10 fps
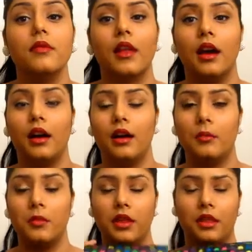
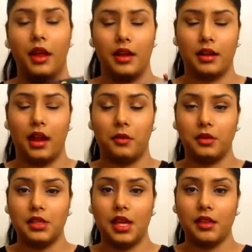Then I
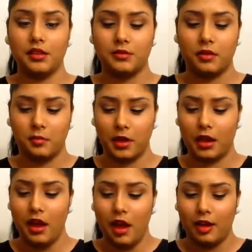will take this with me.
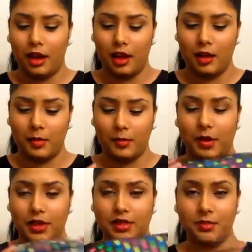
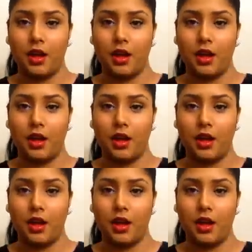But to be